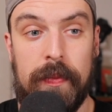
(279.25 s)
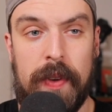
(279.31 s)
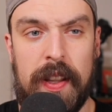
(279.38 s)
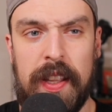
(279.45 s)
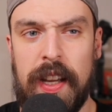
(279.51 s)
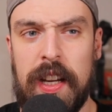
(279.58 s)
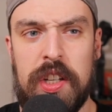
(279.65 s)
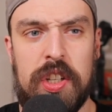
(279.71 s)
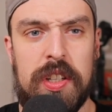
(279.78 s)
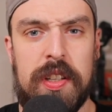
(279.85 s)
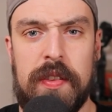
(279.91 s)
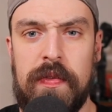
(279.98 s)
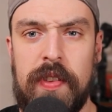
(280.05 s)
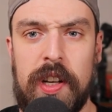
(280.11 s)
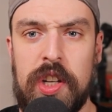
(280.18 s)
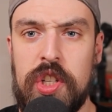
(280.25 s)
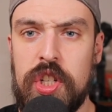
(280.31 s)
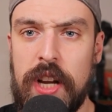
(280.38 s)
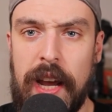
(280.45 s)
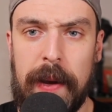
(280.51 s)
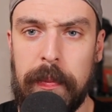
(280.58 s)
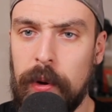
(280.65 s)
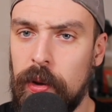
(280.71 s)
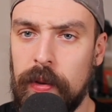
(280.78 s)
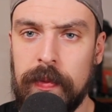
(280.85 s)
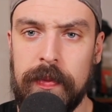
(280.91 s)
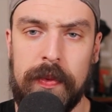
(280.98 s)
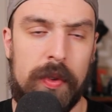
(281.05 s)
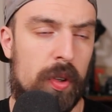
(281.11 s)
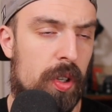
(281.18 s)
think I just had finished chapel
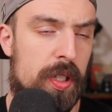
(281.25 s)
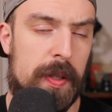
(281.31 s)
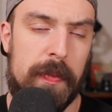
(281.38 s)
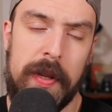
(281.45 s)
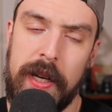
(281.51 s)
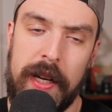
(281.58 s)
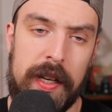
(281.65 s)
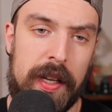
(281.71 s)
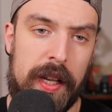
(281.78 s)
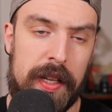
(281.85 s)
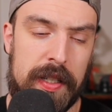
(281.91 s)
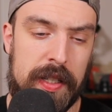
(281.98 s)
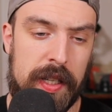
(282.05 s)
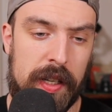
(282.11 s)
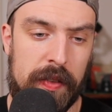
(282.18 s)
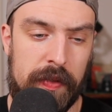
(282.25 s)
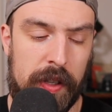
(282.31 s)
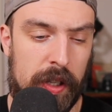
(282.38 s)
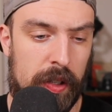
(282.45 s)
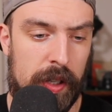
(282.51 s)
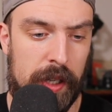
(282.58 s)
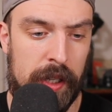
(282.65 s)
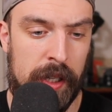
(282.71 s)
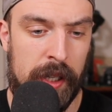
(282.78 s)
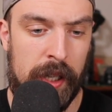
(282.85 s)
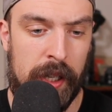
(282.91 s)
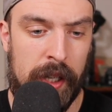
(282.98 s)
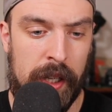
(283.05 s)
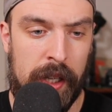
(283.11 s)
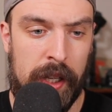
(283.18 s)
or something at Cedarville, and
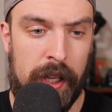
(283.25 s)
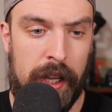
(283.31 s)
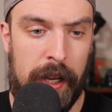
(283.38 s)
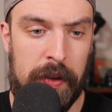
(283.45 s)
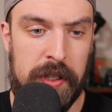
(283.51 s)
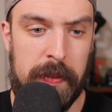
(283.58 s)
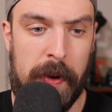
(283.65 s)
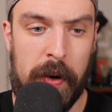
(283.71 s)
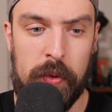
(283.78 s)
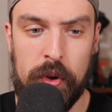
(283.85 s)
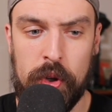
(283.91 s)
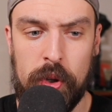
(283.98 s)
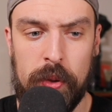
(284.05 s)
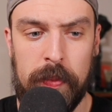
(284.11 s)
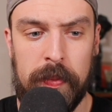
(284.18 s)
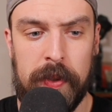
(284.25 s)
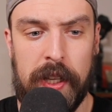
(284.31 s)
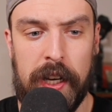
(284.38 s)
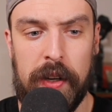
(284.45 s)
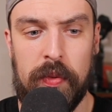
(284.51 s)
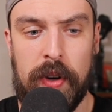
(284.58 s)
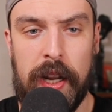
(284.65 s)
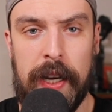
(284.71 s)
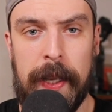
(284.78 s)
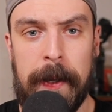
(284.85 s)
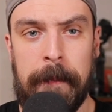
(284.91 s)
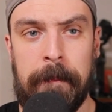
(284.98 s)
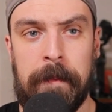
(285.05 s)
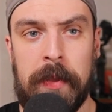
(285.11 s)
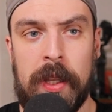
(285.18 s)
I was in my room getting
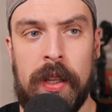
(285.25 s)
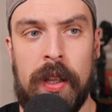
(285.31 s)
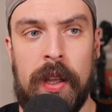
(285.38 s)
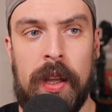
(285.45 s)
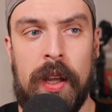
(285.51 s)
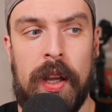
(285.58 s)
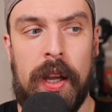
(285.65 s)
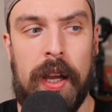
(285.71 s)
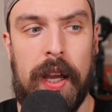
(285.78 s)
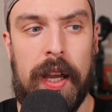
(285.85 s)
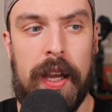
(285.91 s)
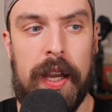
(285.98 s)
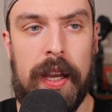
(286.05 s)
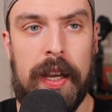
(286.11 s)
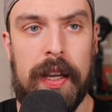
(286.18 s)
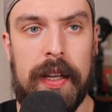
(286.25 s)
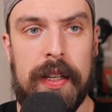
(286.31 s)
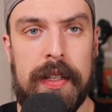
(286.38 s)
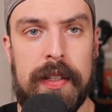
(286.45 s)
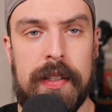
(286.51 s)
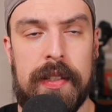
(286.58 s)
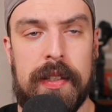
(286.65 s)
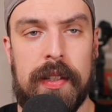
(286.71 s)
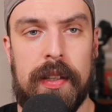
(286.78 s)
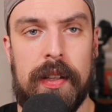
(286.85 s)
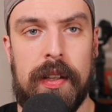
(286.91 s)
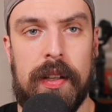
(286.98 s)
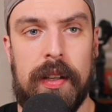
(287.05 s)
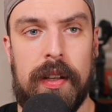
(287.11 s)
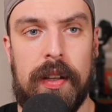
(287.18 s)
ready, and
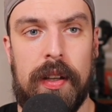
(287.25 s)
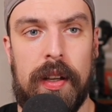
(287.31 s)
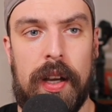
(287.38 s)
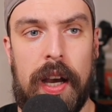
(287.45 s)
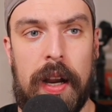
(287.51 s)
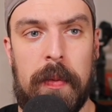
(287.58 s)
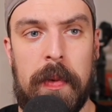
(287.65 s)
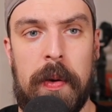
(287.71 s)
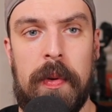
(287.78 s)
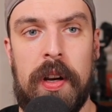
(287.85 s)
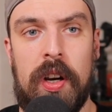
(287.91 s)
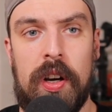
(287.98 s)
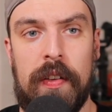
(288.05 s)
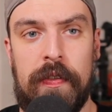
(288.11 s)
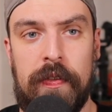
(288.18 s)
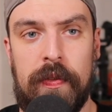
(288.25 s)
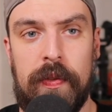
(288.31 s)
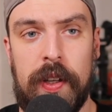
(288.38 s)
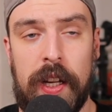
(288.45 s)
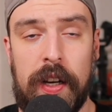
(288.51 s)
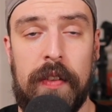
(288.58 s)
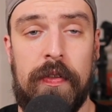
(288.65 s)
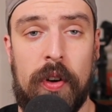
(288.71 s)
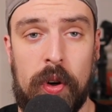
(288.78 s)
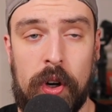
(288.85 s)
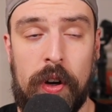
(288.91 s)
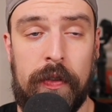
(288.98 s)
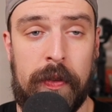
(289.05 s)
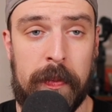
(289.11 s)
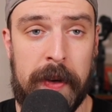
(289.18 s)
I remember getting a phone
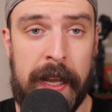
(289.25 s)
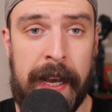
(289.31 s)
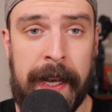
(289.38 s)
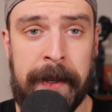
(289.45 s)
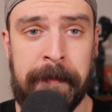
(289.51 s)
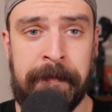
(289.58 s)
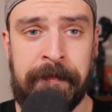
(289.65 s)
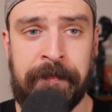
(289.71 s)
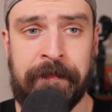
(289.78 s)
call from Dad,